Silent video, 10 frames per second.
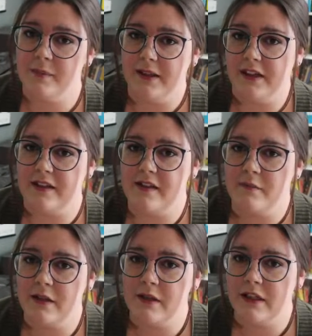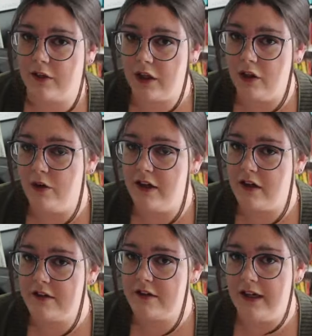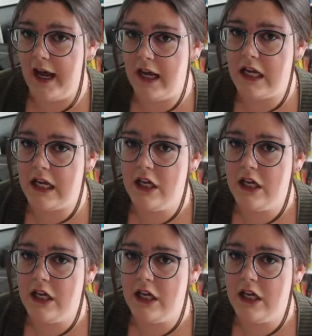but that doesn't mean that if I go there today,